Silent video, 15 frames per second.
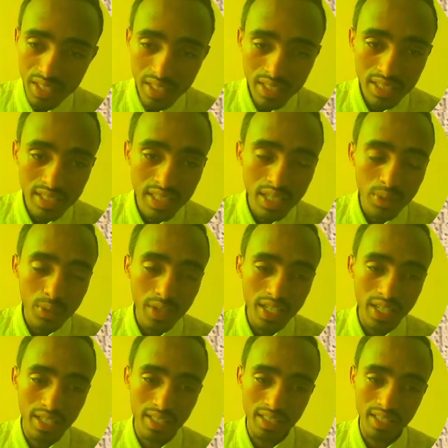Then we
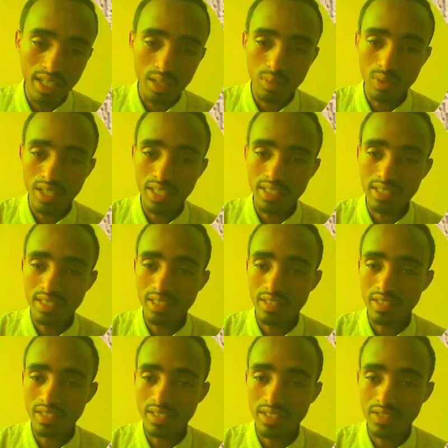can calculate
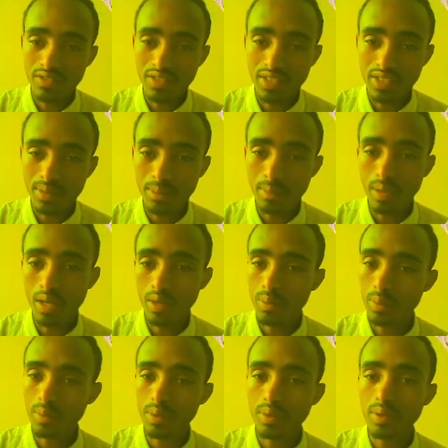this BC
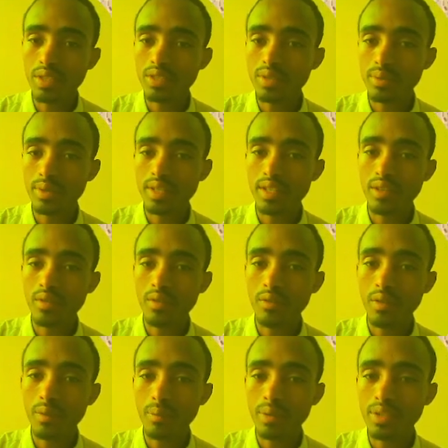value, because we know
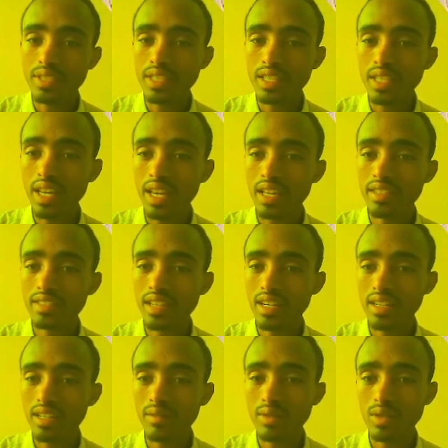BBC and the
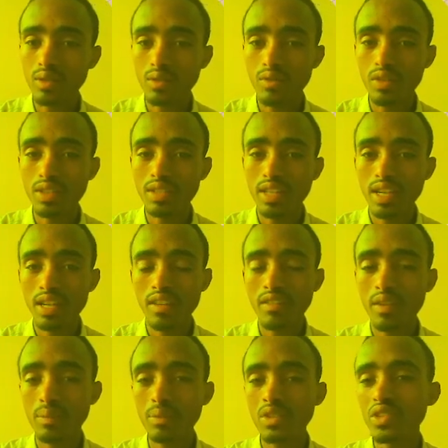angle between BC and
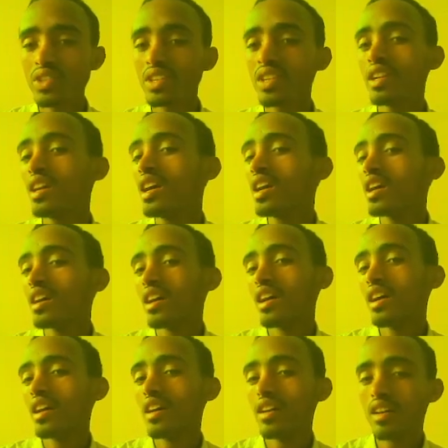VBC.
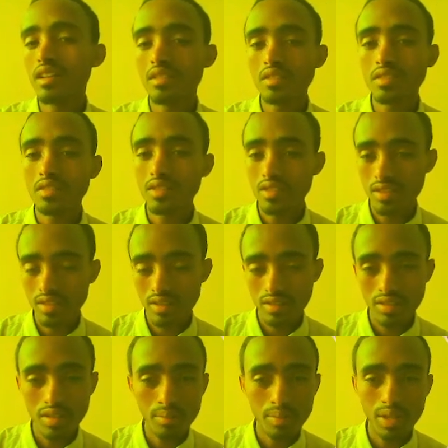
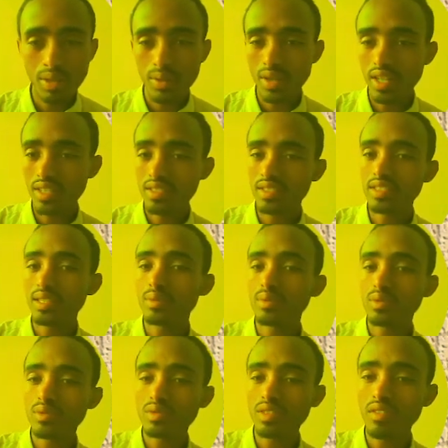Simply you can
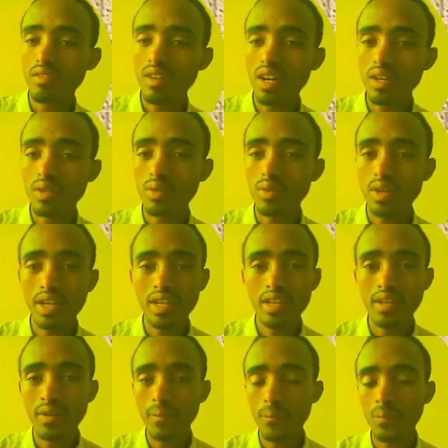substitute the value,
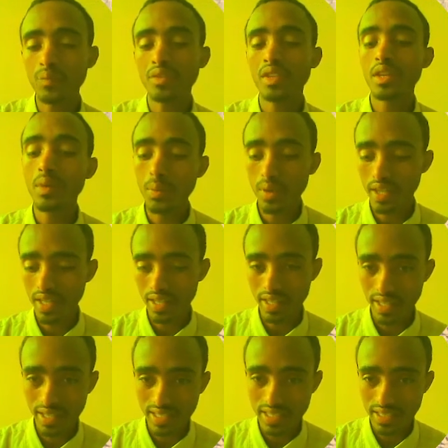and we can
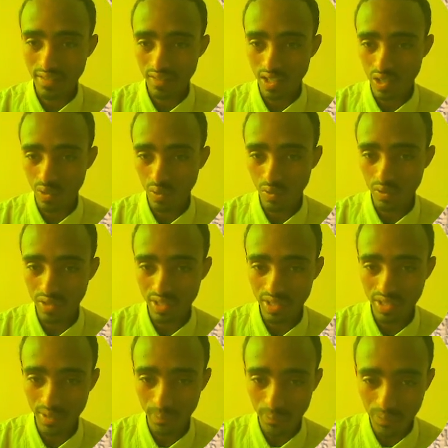get the value of
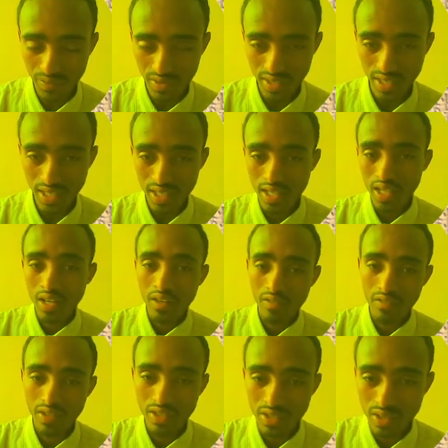BC. Then
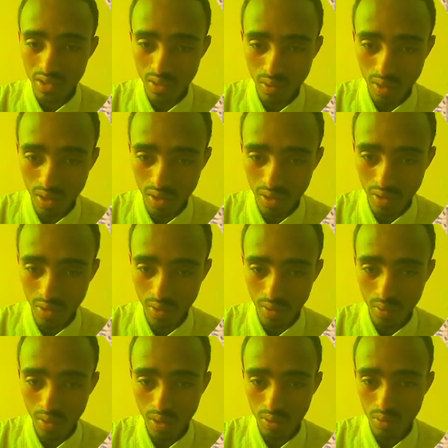BC is
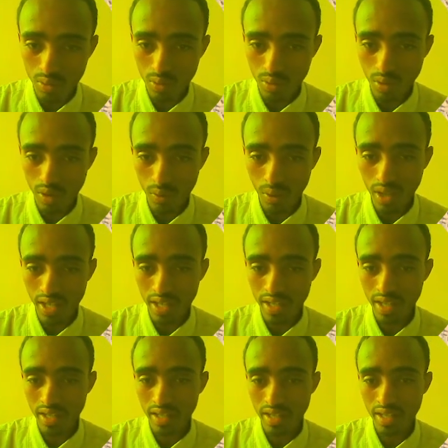equal to 1
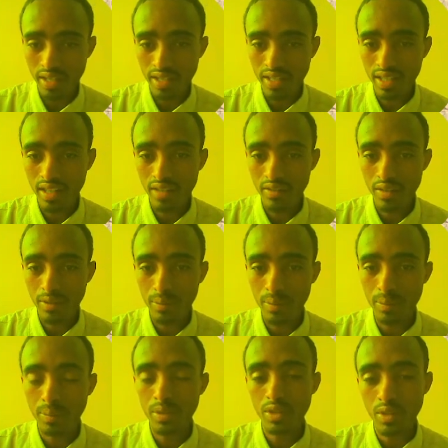under radical
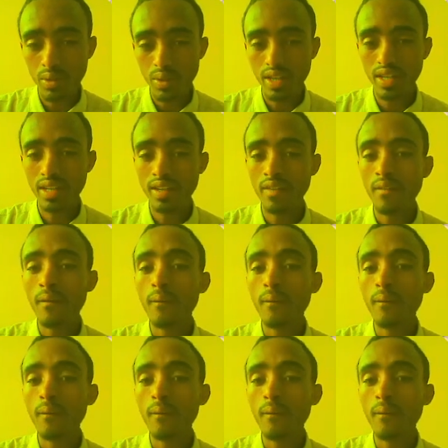VB square